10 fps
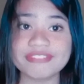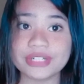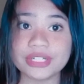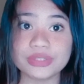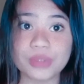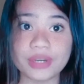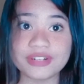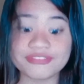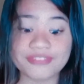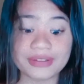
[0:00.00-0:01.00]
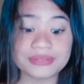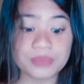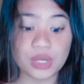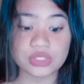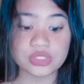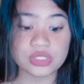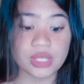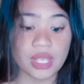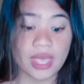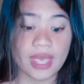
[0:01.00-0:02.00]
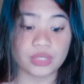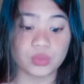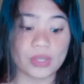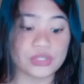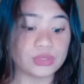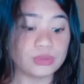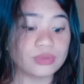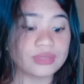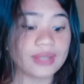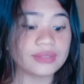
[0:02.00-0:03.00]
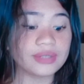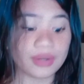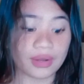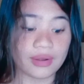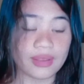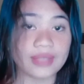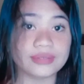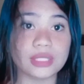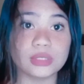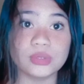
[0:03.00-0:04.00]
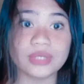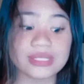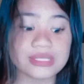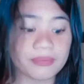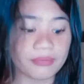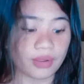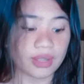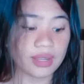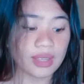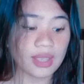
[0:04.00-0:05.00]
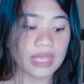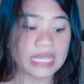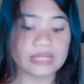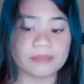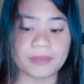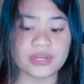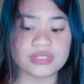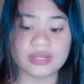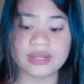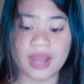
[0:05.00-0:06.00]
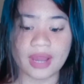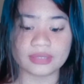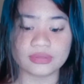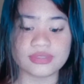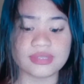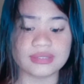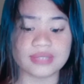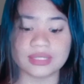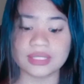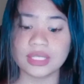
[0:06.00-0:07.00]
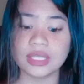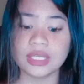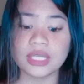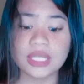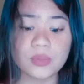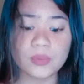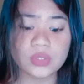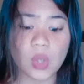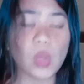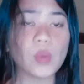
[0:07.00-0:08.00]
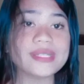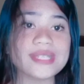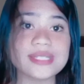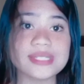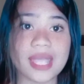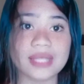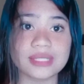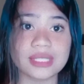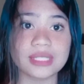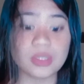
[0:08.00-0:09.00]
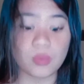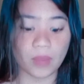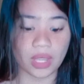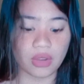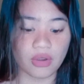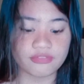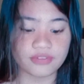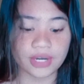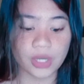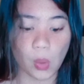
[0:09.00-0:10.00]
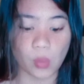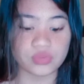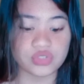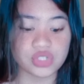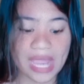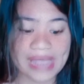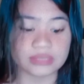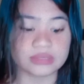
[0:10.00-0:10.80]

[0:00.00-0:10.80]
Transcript: her daughter very much, and when she looked at her and then looked at the boy, it pierced her heart to think that he would always stand in the way of her own child,